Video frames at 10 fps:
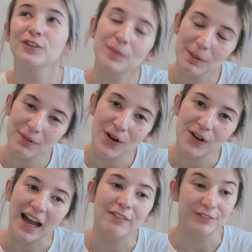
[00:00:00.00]
for my
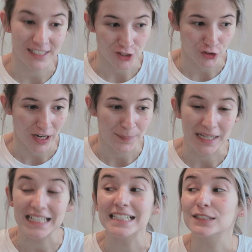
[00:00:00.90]
blog and for Instagram,
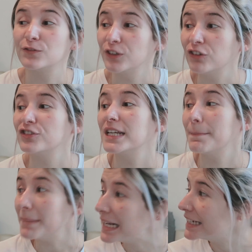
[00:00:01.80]
and it is 50
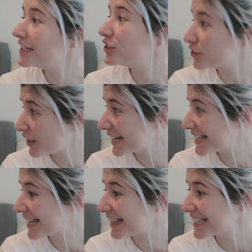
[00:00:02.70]
million
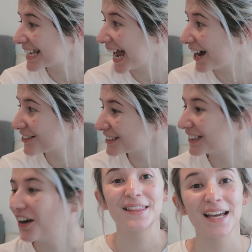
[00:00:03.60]
degrees in this house.
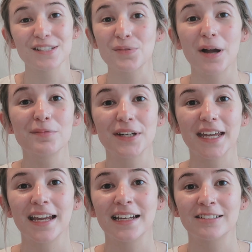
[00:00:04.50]
That's why I'm
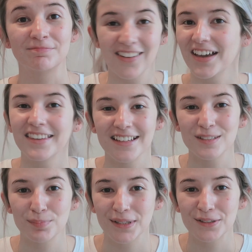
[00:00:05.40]
looking like
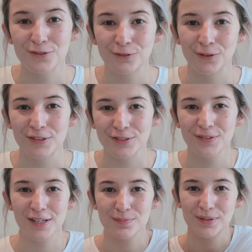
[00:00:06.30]
this, pretty awful. It's
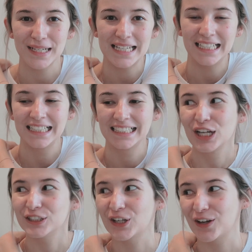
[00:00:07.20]
always pretty
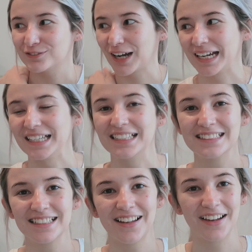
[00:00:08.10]

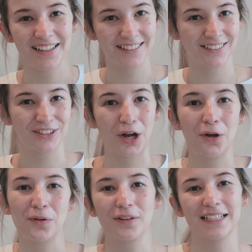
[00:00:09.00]
nerve-wracking to like
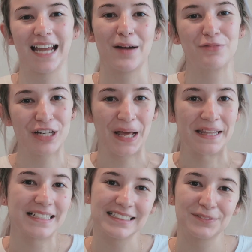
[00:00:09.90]
go on a camera
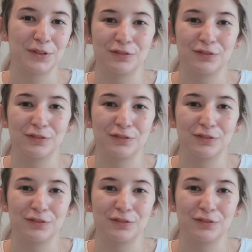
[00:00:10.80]
like this